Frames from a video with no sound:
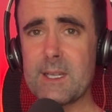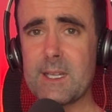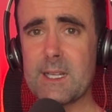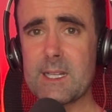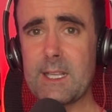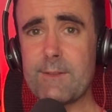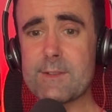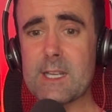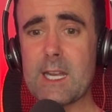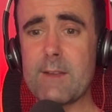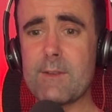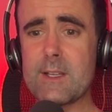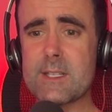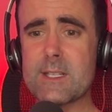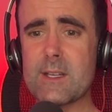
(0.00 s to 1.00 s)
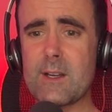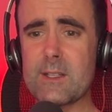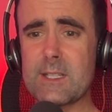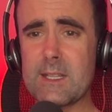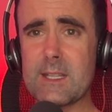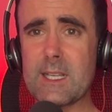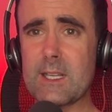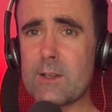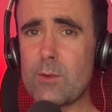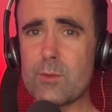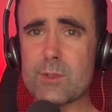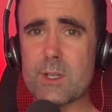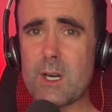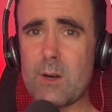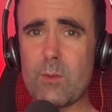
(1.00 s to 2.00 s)
Leif Davis, I didn't think
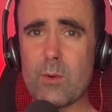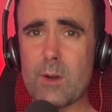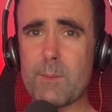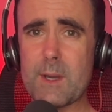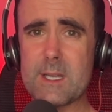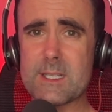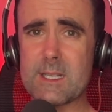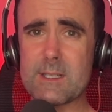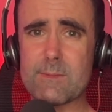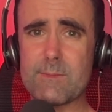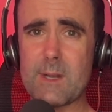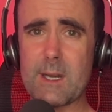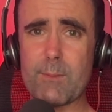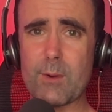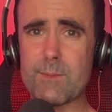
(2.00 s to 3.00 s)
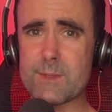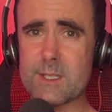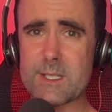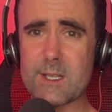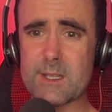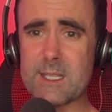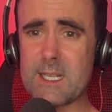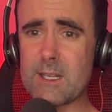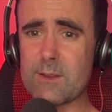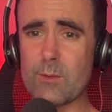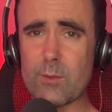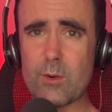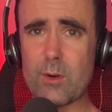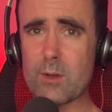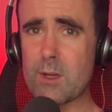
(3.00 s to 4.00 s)
caused Kyle Walker-Peters as many problems as I did. I
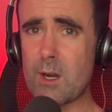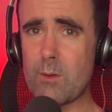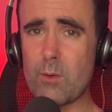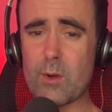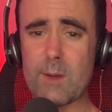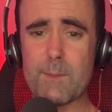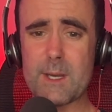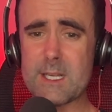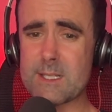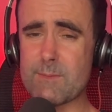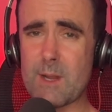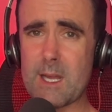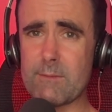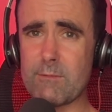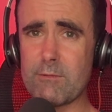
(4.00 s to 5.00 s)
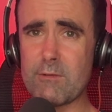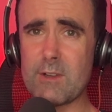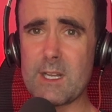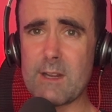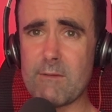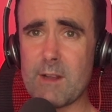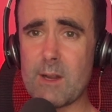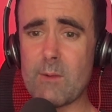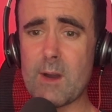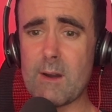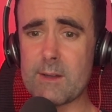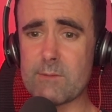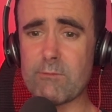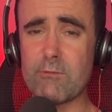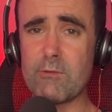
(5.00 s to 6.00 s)
thought Kyle Walker-Peters played really, really well.
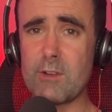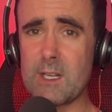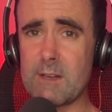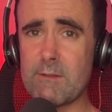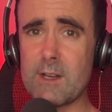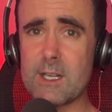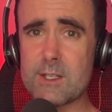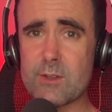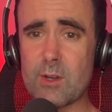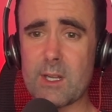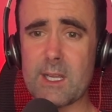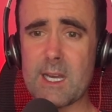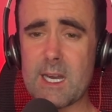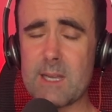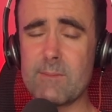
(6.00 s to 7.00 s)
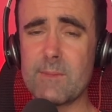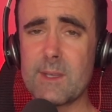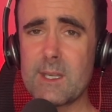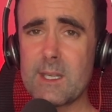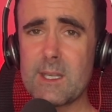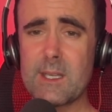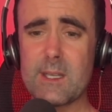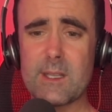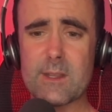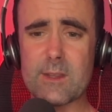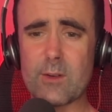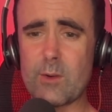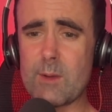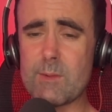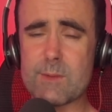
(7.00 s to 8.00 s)
Had a really, really solid game.
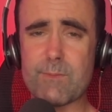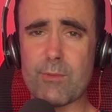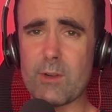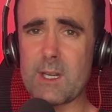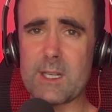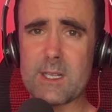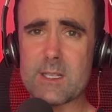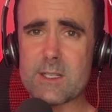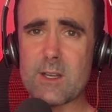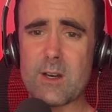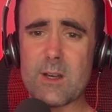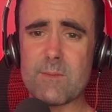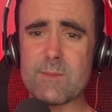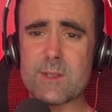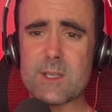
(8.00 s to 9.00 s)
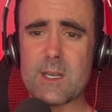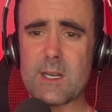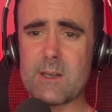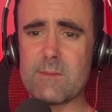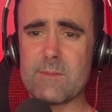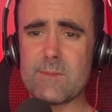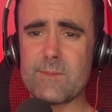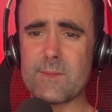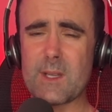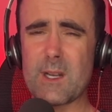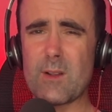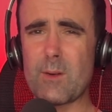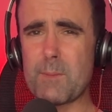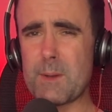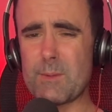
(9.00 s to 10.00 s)
Thought he was brilliant at times. A
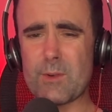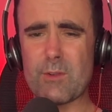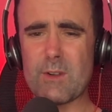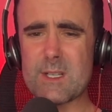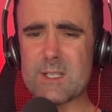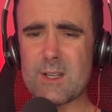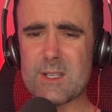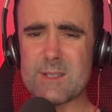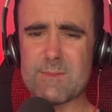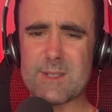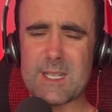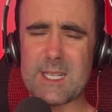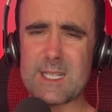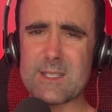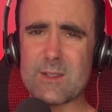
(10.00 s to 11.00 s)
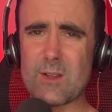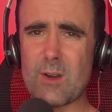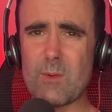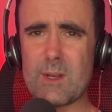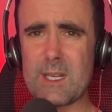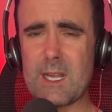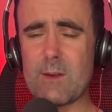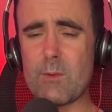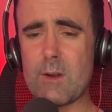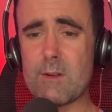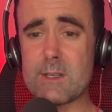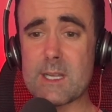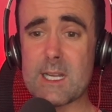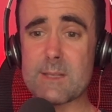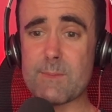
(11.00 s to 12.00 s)
lot of people criticise him, said he's nowhere near where he
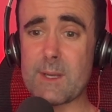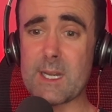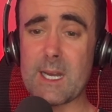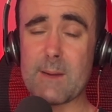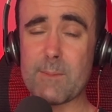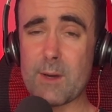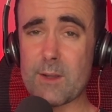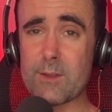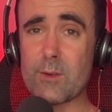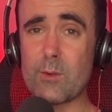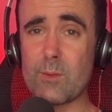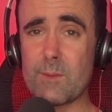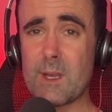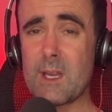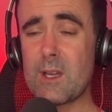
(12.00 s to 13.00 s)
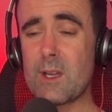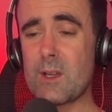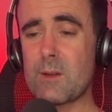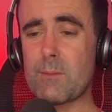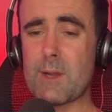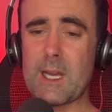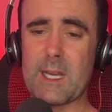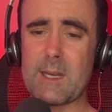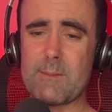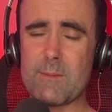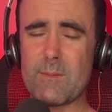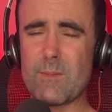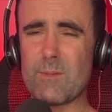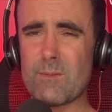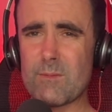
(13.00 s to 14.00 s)
has been at. But I thought playing
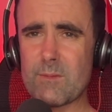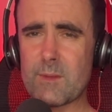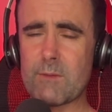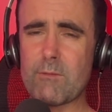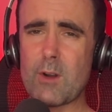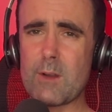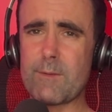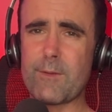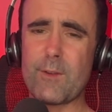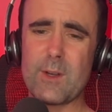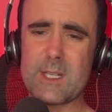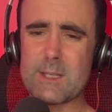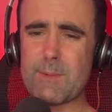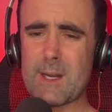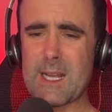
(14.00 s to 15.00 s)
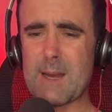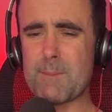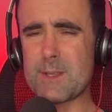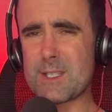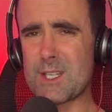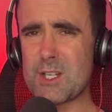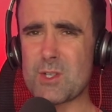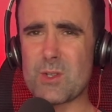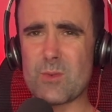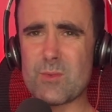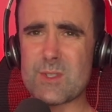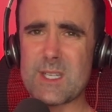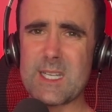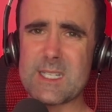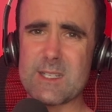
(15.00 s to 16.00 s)
him right-footed, he's played out of position all
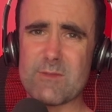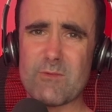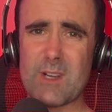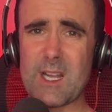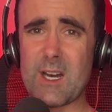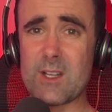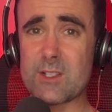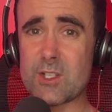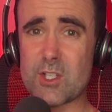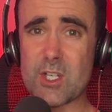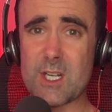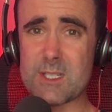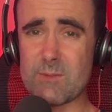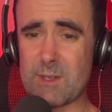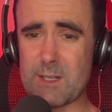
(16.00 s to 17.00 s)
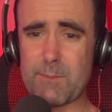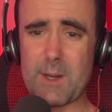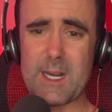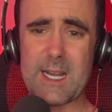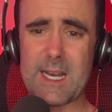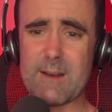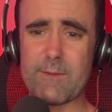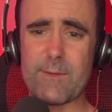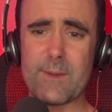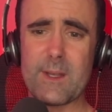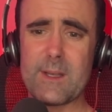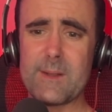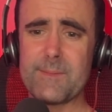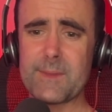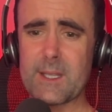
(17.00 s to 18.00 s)
season. It's really hard to judge him when he's played out of
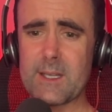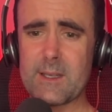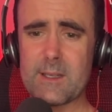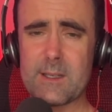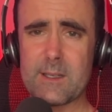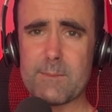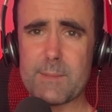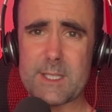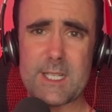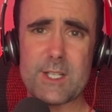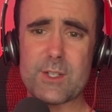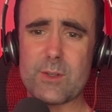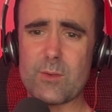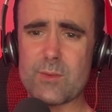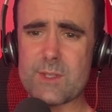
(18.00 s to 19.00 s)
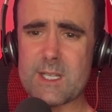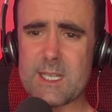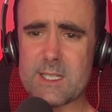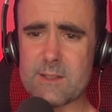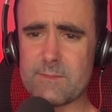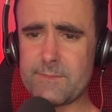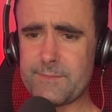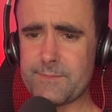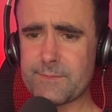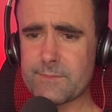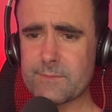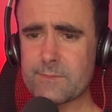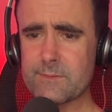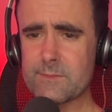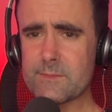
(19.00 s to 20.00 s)
position all season.
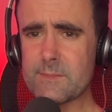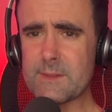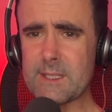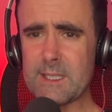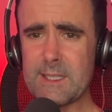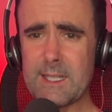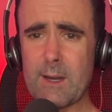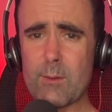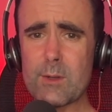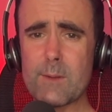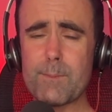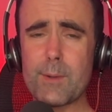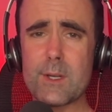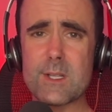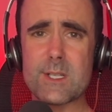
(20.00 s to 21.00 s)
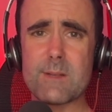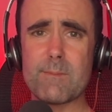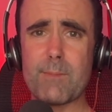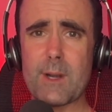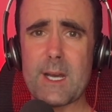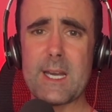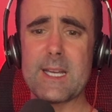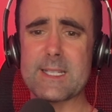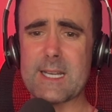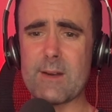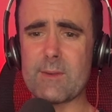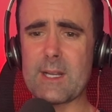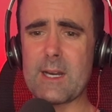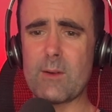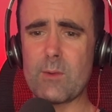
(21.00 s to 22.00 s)
Now, I'm going to put some players out
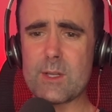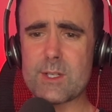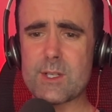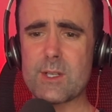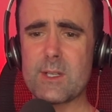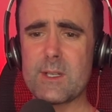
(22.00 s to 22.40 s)
now, which